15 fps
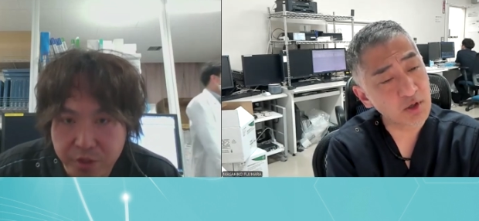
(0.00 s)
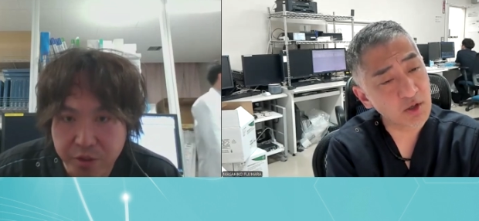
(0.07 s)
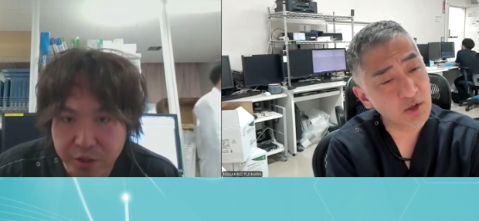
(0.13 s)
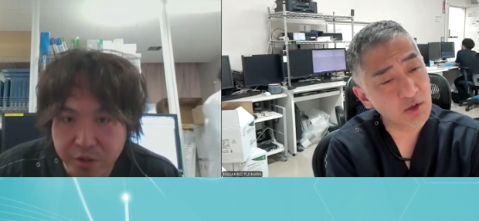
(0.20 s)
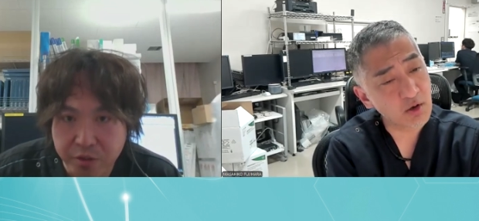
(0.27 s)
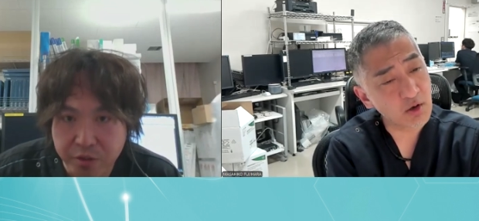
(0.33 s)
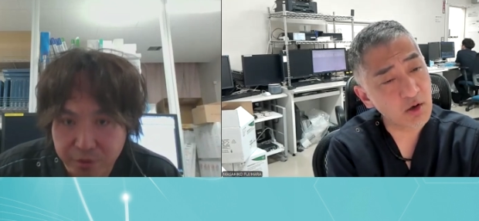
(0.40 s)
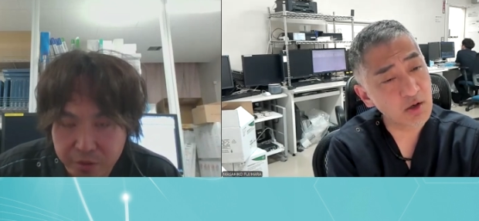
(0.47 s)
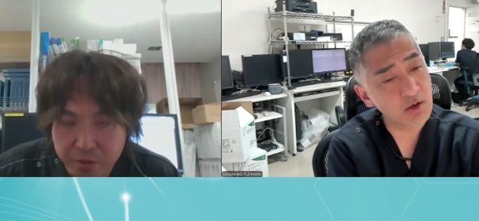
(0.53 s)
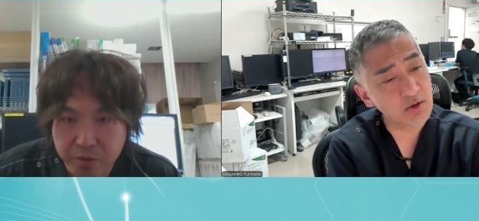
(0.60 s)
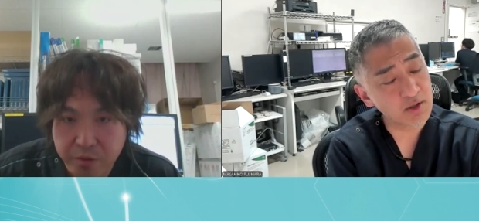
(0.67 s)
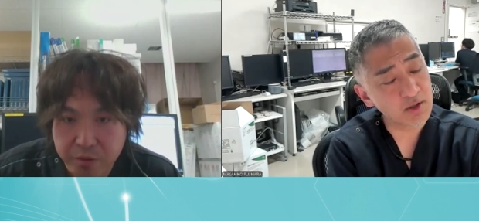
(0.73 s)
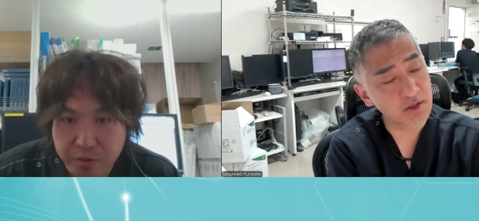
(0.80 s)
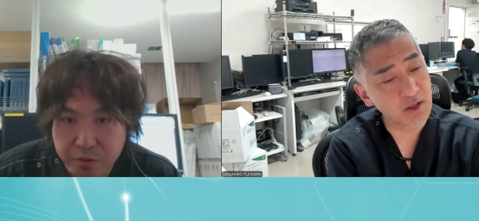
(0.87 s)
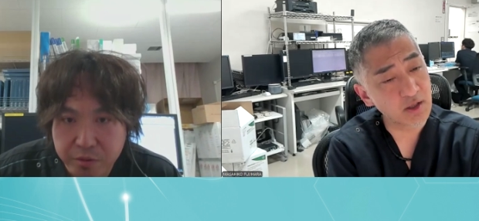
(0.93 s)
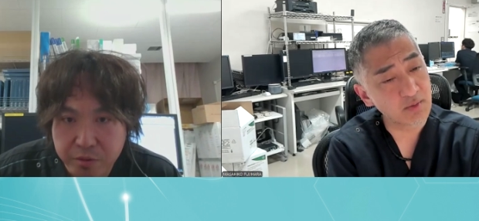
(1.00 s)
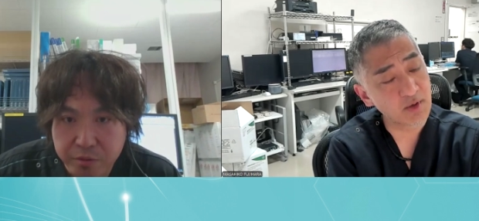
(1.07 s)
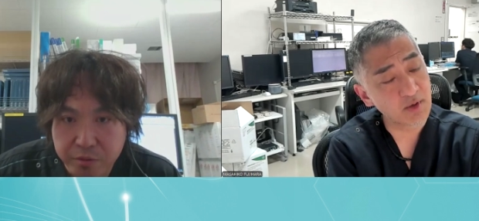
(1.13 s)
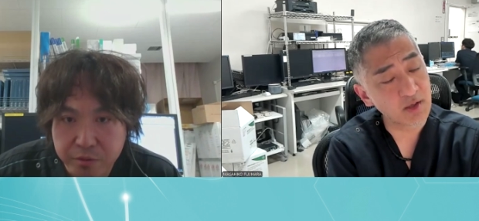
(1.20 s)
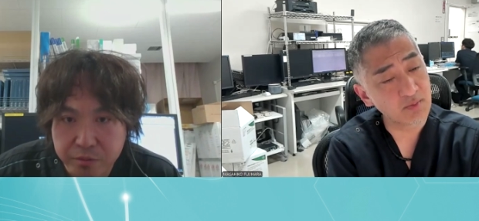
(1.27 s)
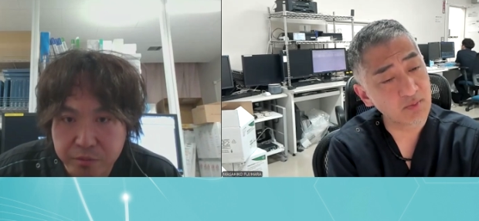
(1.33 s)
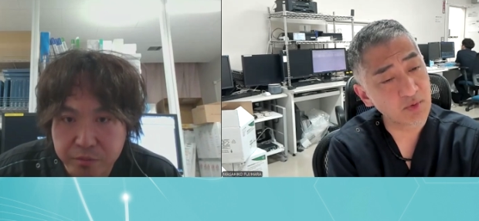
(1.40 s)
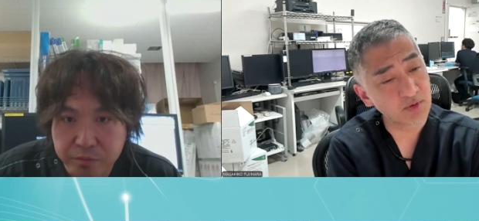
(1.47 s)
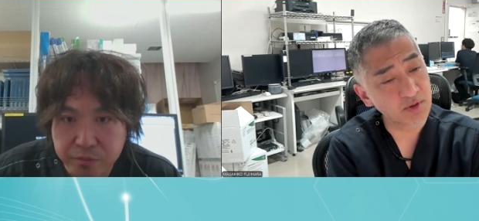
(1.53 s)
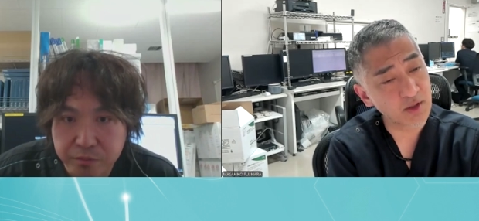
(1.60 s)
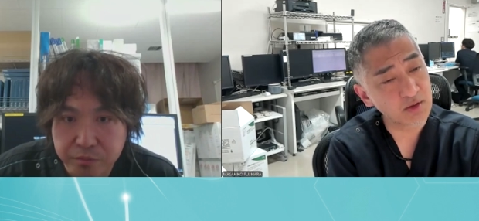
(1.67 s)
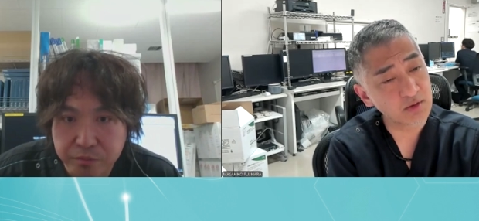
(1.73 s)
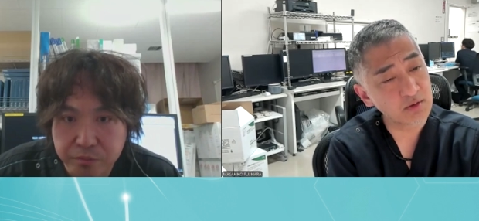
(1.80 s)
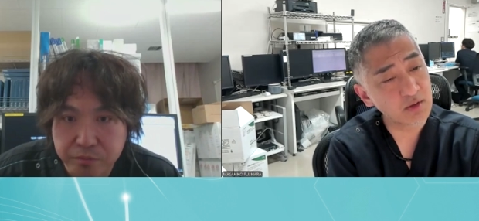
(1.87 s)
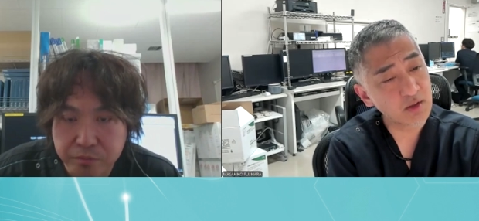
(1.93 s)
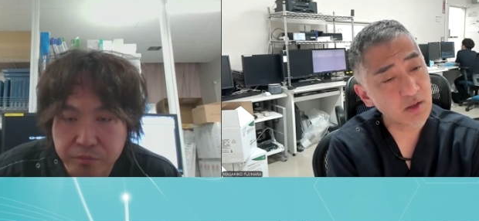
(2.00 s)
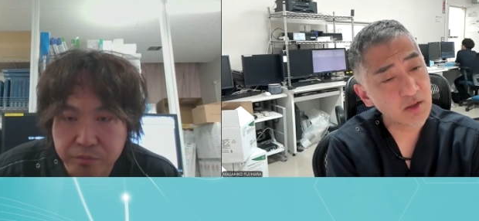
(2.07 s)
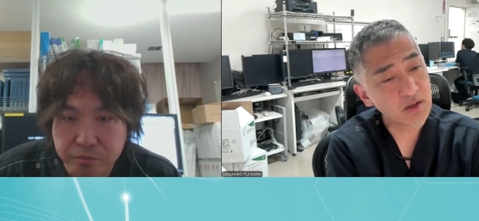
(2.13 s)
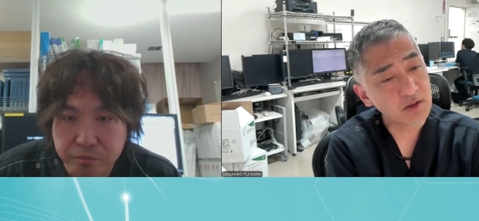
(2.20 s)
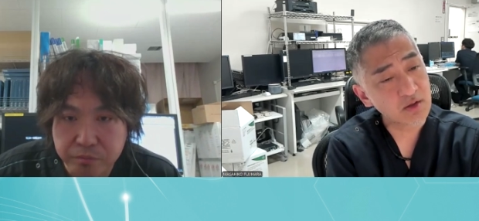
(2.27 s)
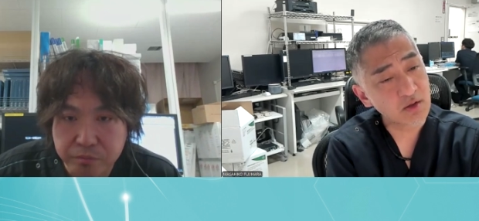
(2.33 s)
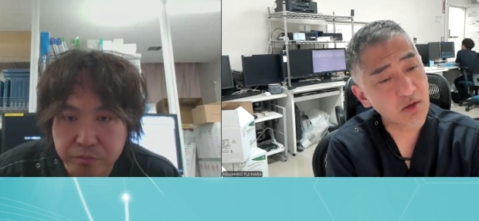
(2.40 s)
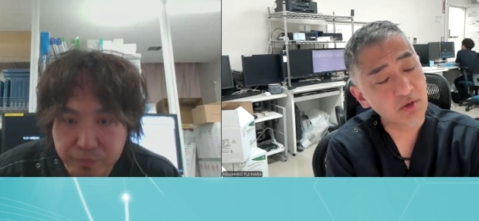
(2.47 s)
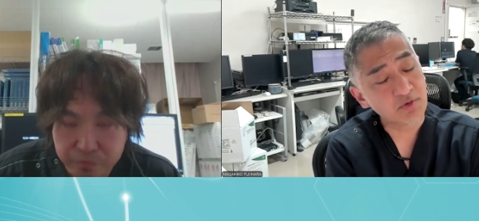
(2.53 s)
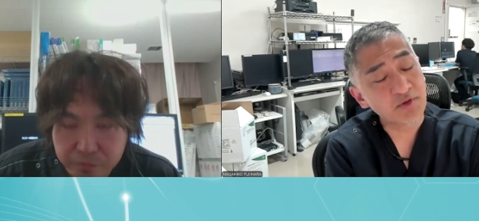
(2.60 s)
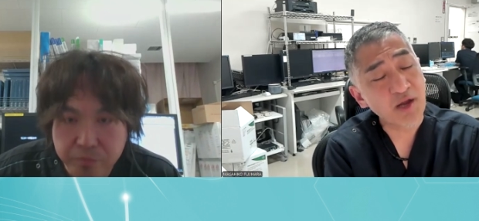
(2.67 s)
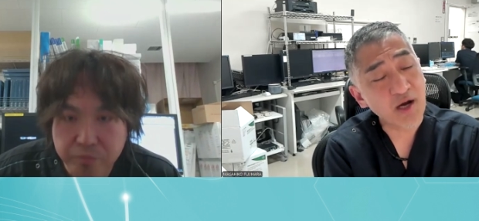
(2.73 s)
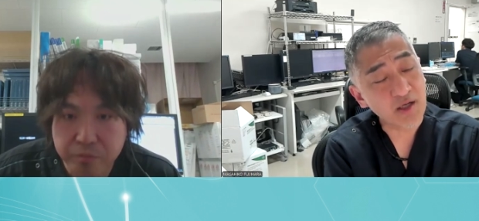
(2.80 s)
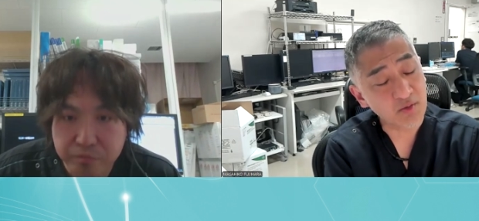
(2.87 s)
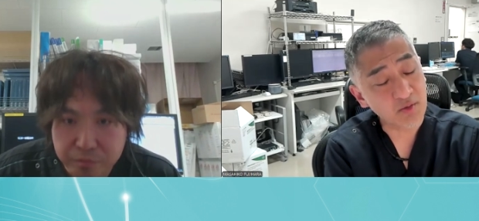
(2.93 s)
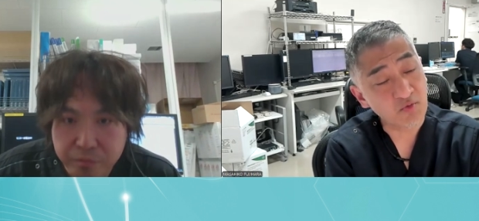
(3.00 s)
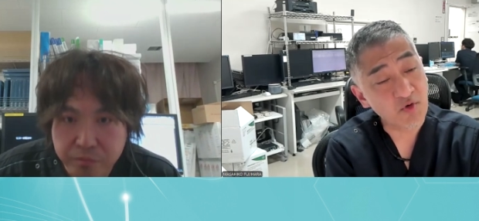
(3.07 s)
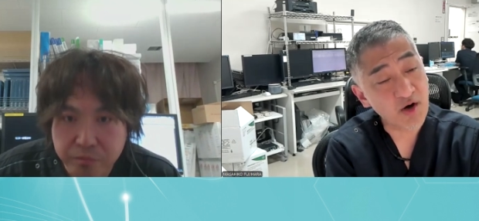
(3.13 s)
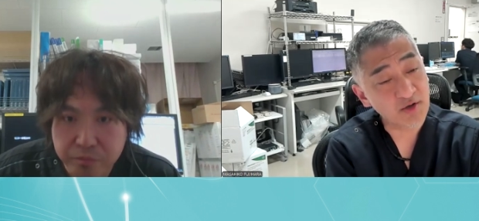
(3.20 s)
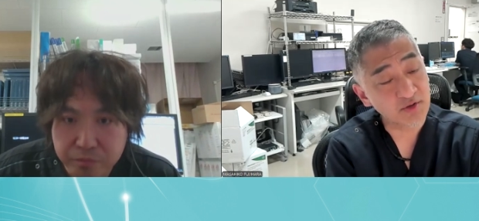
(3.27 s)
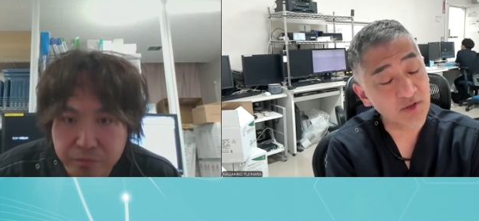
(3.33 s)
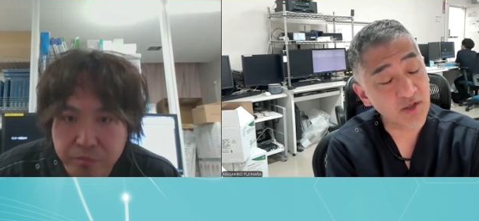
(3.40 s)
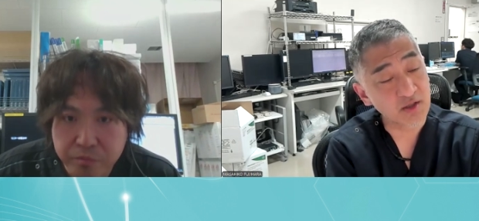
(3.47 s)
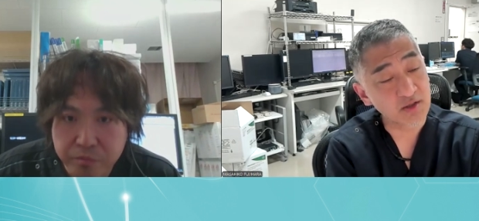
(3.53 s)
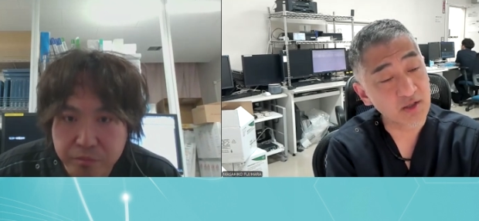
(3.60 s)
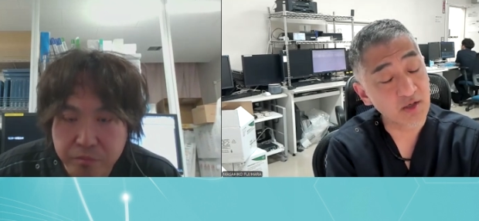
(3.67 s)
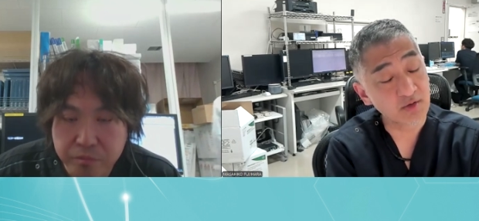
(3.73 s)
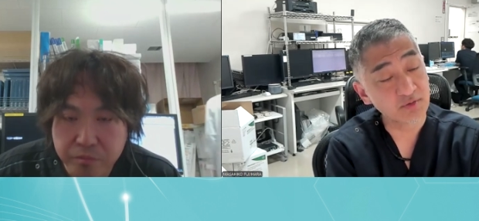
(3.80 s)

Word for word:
Speaker 1: yes. Always very important. So negative factors